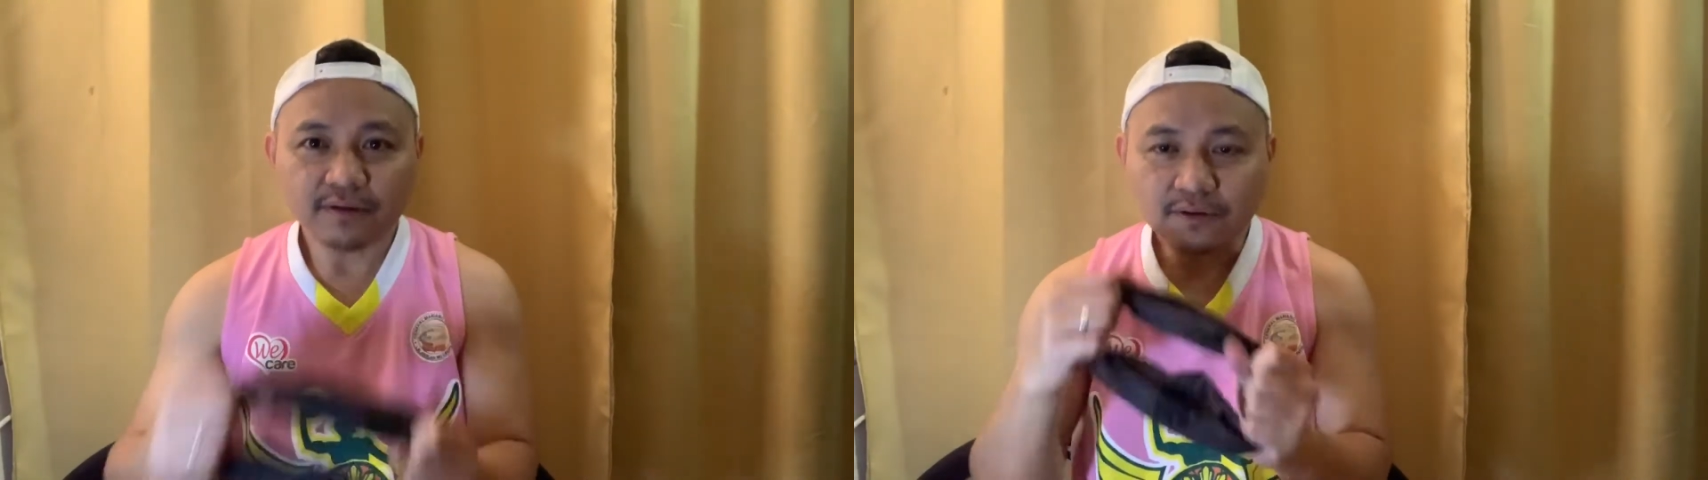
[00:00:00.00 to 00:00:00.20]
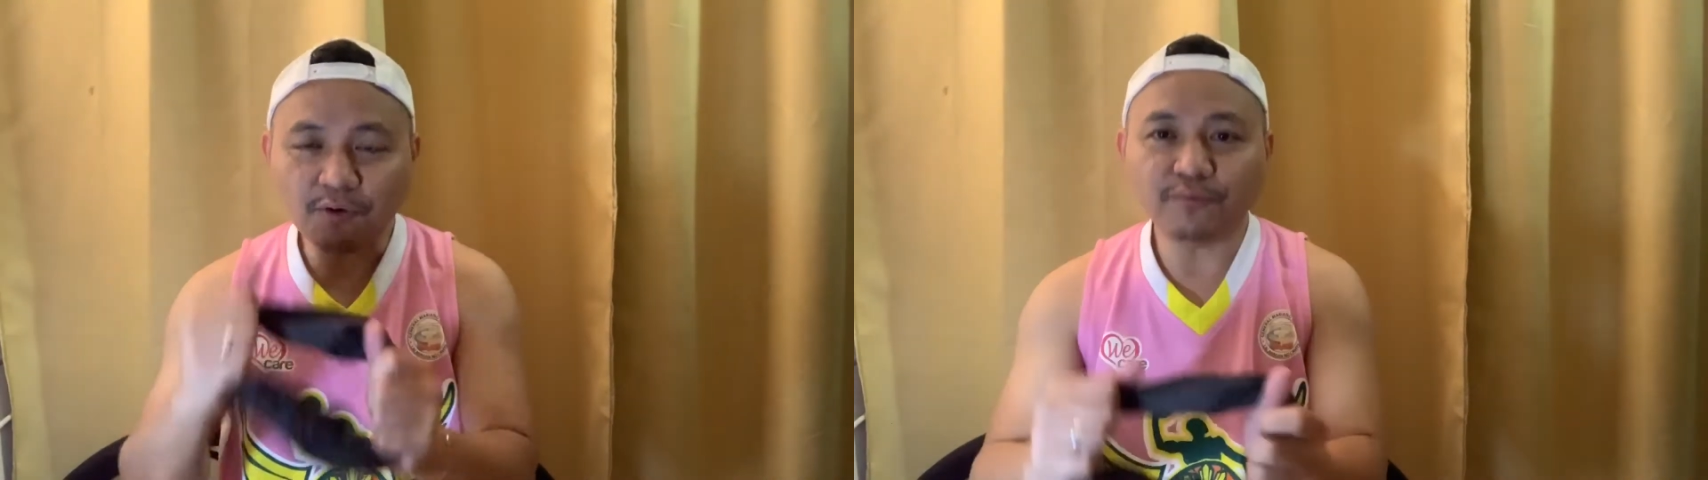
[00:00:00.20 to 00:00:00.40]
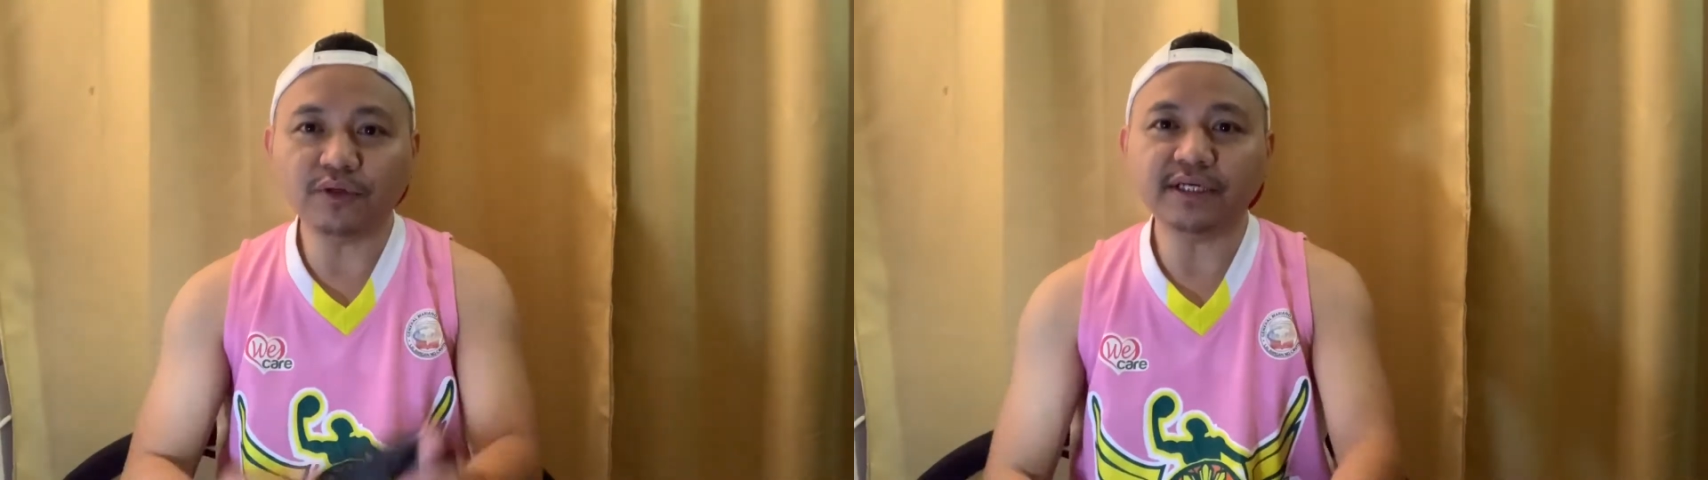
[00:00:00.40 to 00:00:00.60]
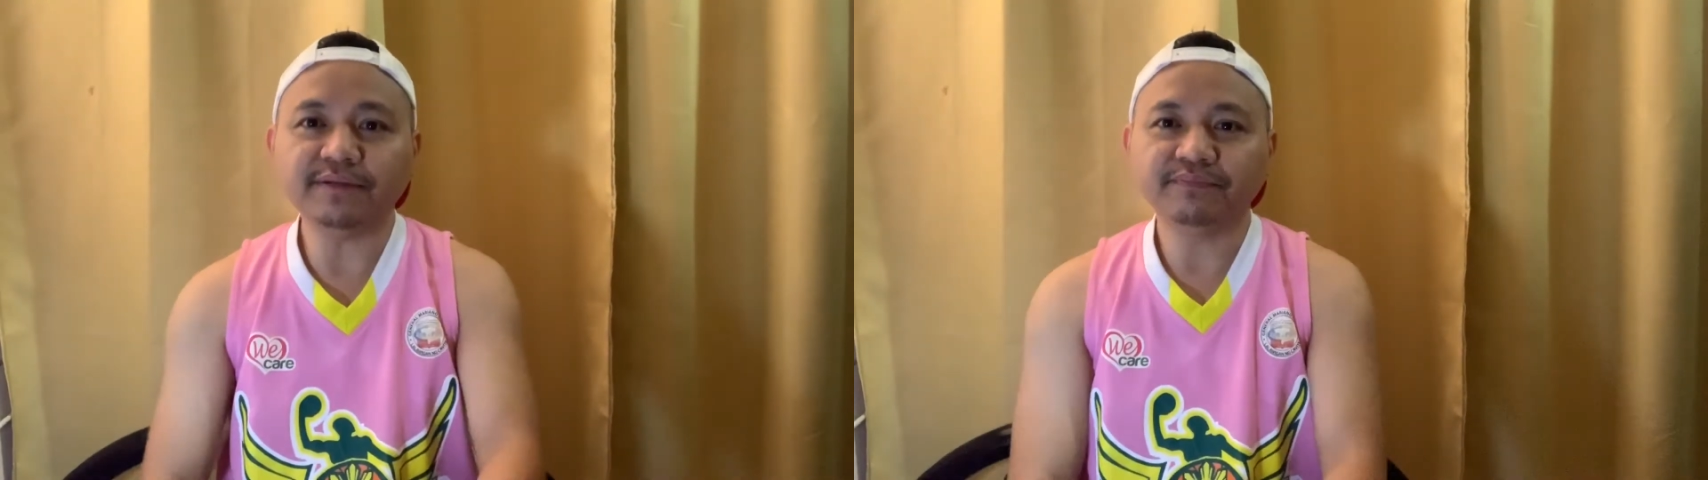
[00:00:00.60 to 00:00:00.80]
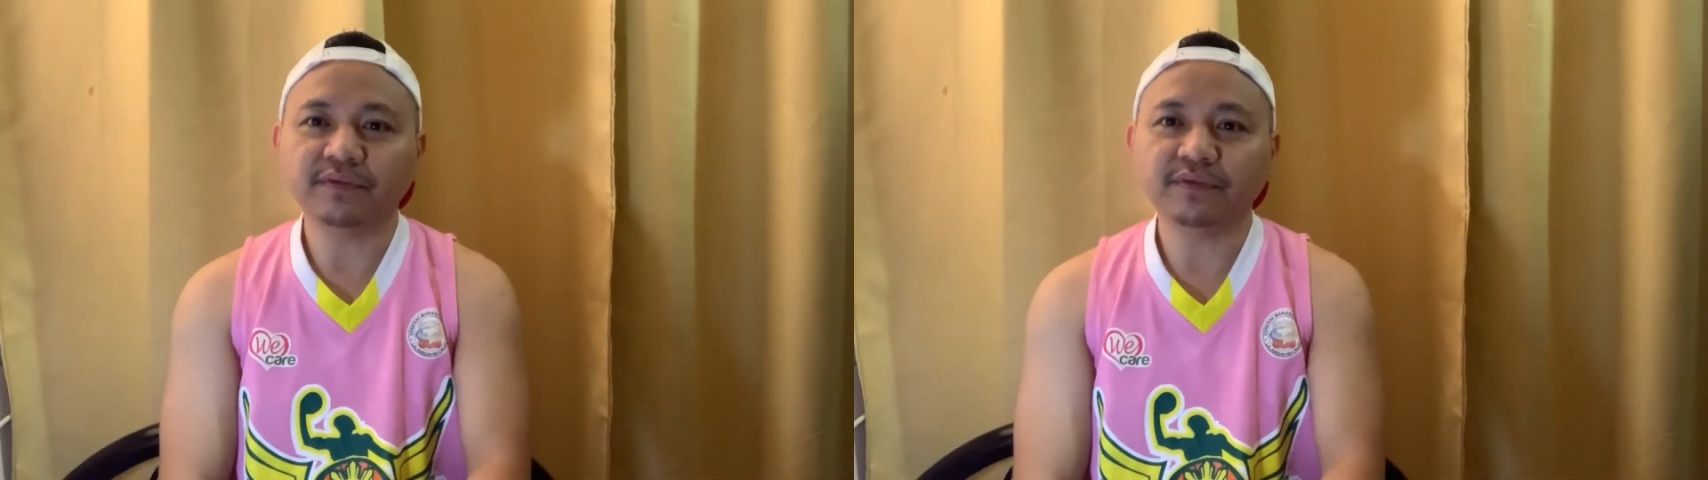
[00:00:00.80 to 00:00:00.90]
hopefully,